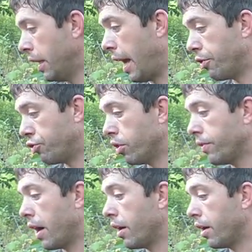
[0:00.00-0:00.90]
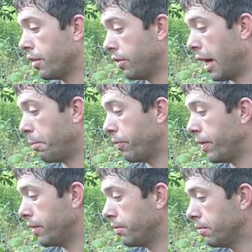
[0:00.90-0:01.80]
I should have got on top of
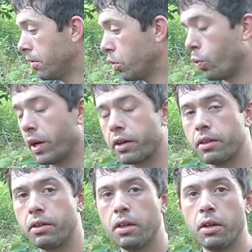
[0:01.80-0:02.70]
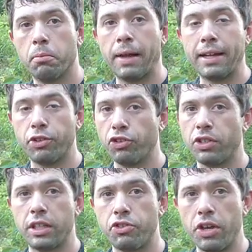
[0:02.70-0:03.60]
it quicker, but I just
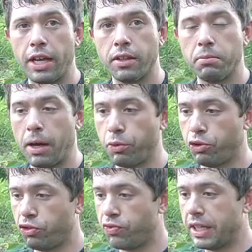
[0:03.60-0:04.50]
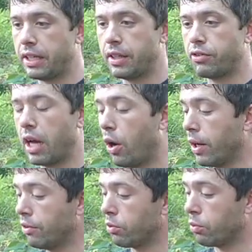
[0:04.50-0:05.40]
didn't check them. I was just feeding these
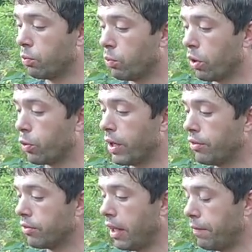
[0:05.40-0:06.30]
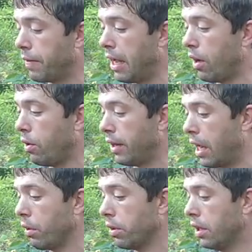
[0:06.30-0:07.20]
colonies, and one of the reasons I found
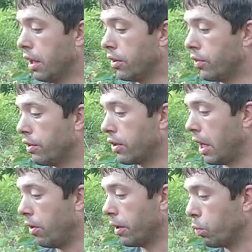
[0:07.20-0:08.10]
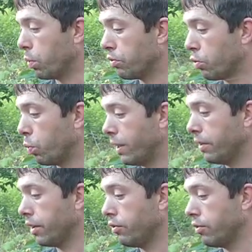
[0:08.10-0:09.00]
out that this colony was
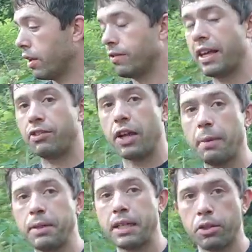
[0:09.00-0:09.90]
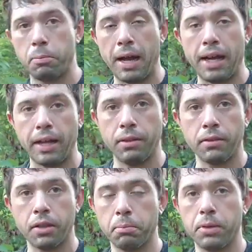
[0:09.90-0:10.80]
queenless is because they stopped eating their patty
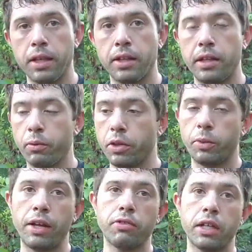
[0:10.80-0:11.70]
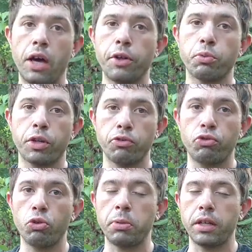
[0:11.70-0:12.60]
completely when the rest of the colonies were
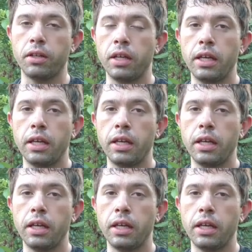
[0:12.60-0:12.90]
consuming it.